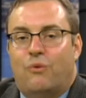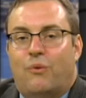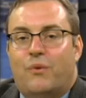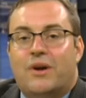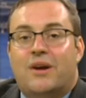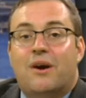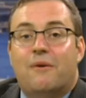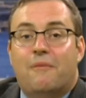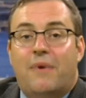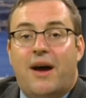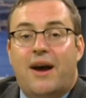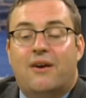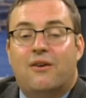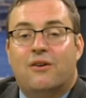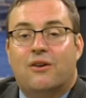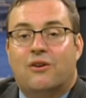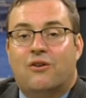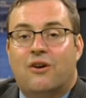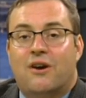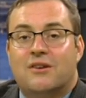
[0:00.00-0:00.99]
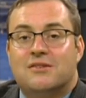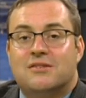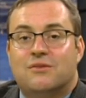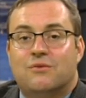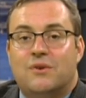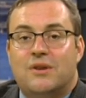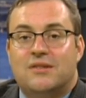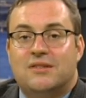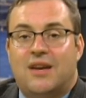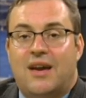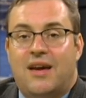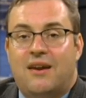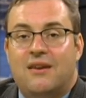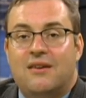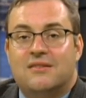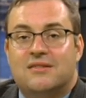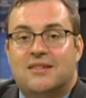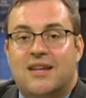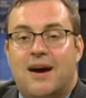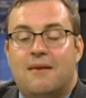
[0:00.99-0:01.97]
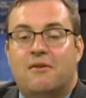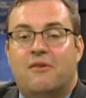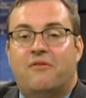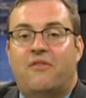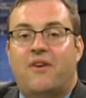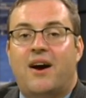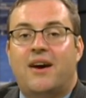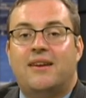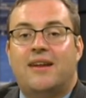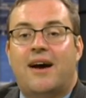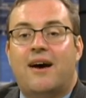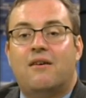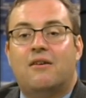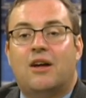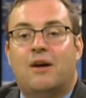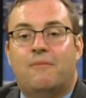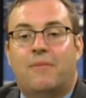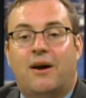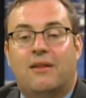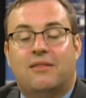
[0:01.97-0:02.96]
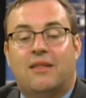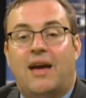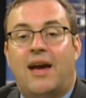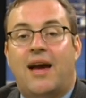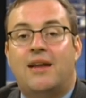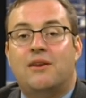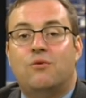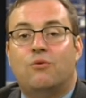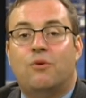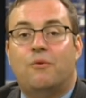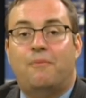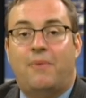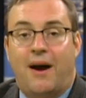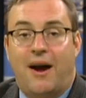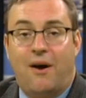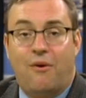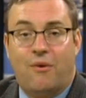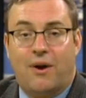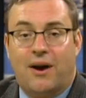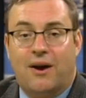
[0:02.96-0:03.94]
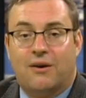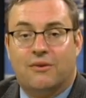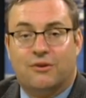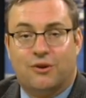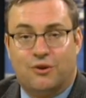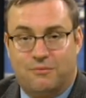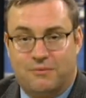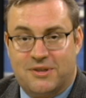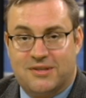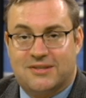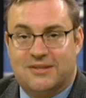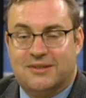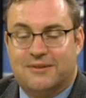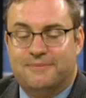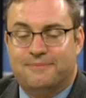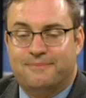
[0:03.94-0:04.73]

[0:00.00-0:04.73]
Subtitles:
we come back on Across Louisiana, it's time to find out about the annual powwow. Don't miss it.